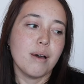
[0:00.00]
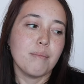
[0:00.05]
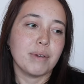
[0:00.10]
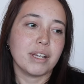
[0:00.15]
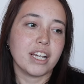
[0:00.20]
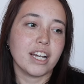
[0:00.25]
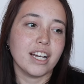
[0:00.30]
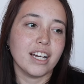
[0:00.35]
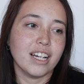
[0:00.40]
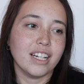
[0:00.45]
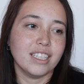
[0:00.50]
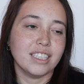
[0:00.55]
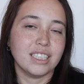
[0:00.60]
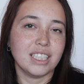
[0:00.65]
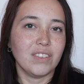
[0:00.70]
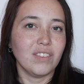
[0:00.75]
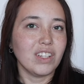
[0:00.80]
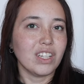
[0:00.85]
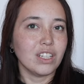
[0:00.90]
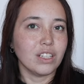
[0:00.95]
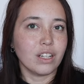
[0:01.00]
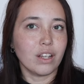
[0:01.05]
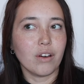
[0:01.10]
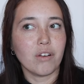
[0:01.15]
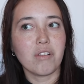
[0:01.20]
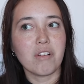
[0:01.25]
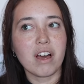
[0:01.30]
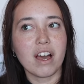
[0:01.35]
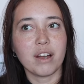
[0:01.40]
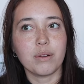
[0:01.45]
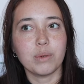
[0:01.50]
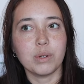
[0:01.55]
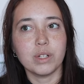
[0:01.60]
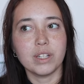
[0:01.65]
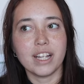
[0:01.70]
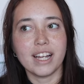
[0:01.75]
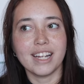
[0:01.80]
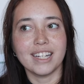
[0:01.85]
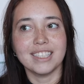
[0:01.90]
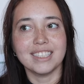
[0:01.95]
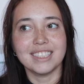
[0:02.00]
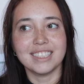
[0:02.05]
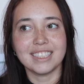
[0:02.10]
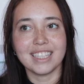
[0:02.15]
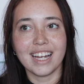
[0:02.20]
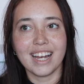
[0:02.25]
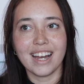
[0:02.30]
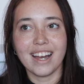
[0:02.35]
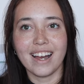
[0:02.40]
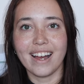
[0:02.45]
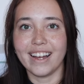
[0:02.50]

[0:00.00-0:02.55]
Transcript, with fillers: because living alone, I realized that